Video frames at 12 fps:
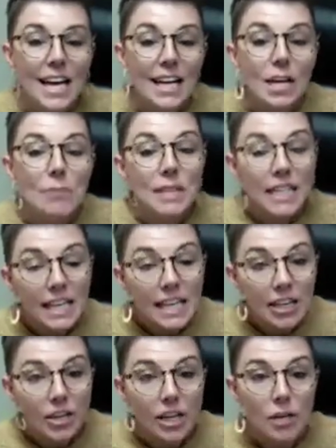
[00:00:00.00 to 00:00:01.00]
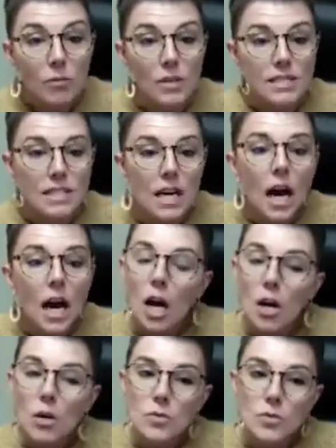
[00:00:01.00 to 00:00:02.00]
come in here, it was,
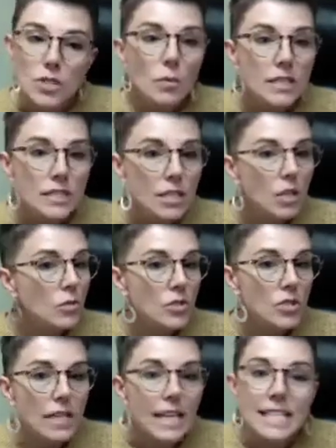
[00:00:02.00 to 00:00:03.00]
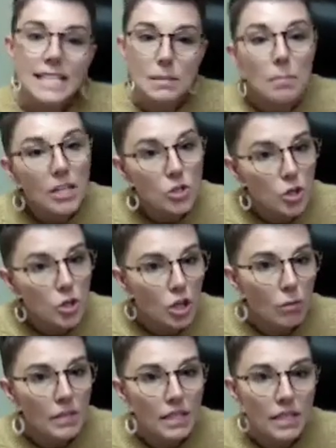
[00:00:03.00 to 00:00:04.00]
oh, so and so needs some
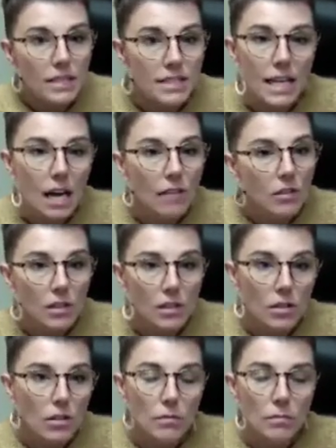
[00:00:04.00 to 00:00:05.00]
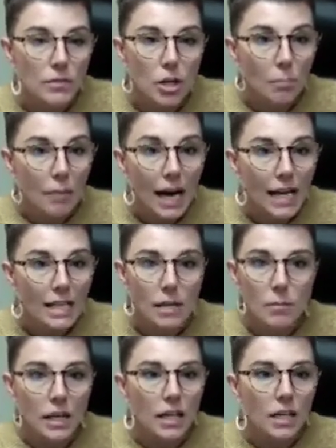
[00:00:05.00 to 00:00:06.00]
Benadryl because they have a little, bite. I'm
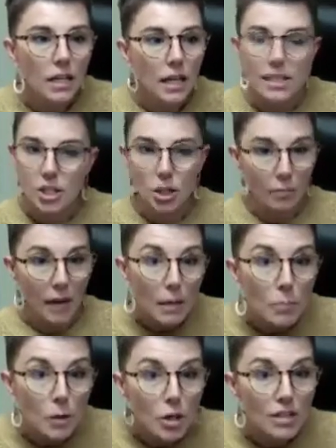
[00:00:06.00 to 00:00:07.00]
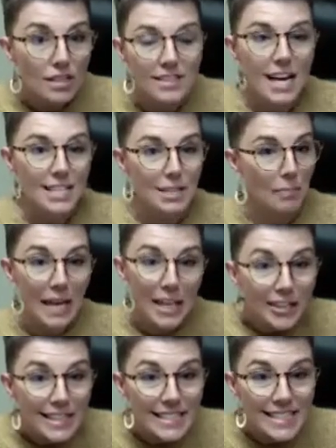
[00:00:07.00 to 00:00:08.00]
like, is there a paper? Has a
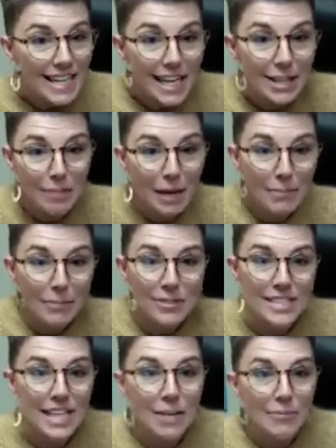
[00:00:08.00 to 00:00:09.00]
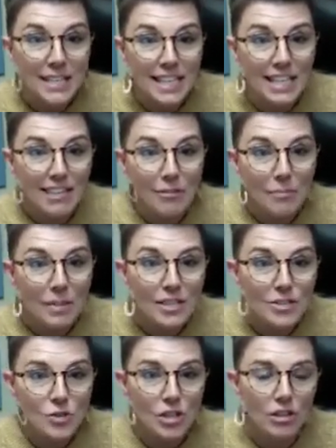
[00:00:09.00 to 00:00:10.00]
parent signed the paper saying we can give them
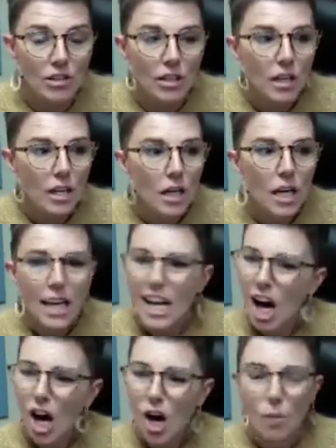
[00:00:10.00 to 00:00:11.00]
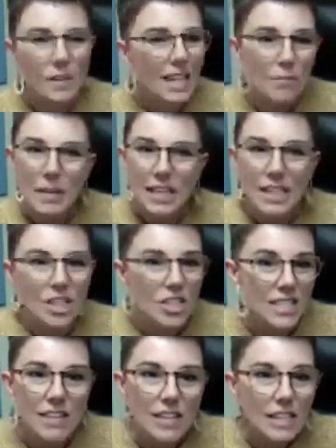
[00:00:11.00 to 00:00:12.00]
Benadryl? no, but they've been here
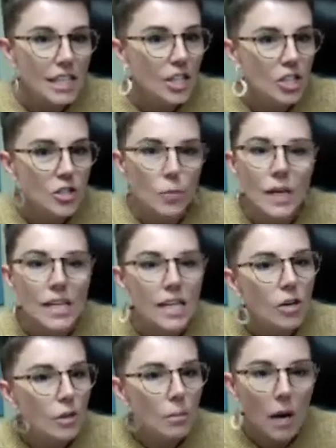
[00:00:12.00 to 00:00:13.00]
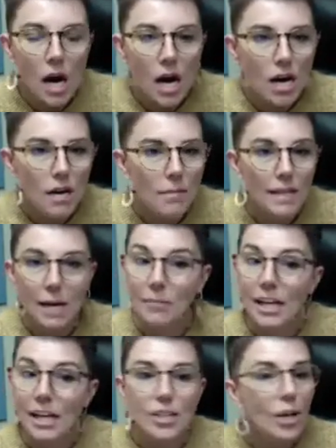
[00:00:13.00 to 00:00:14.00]
7 years. We know the mom. And I'm
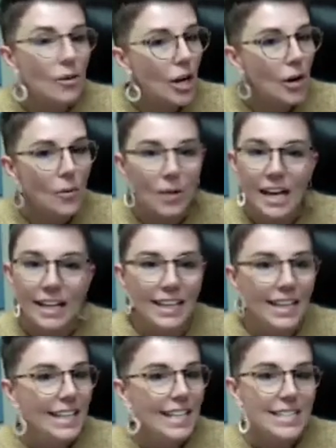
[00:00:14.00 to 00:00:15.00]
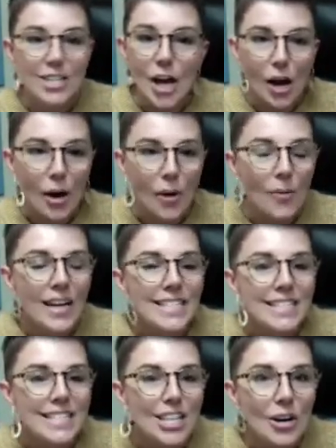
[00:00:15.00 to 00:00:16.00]
like, no, no, like, no.
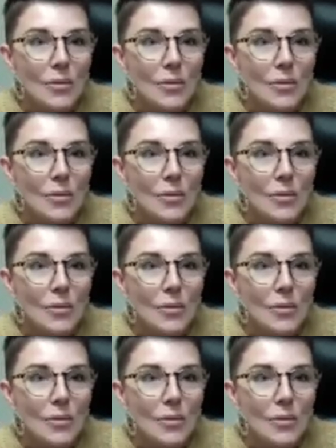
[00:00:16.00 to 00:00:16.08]
And so